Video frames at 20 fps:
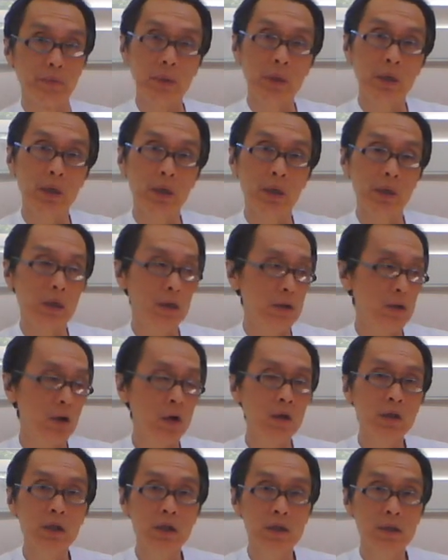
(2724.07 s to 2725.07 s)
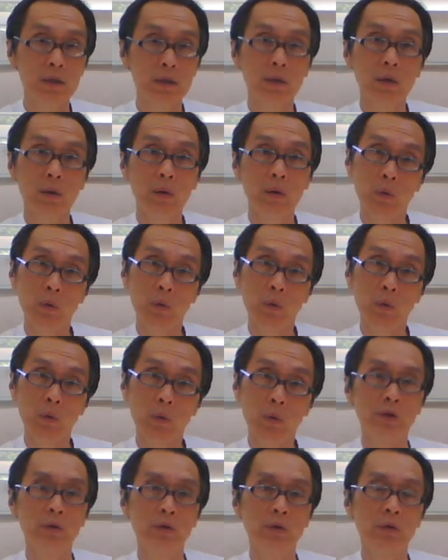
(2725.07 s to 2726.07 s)
Okay, that's honest words for
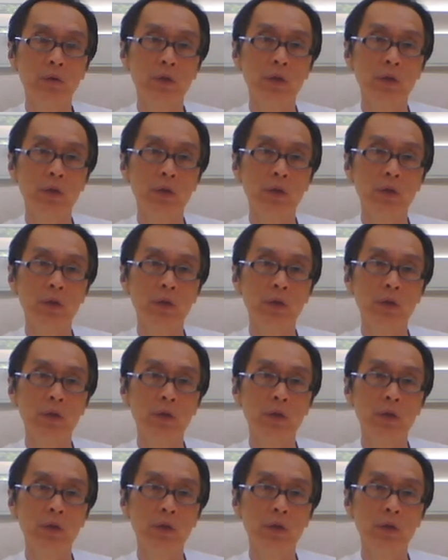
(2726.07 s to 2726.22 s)
you.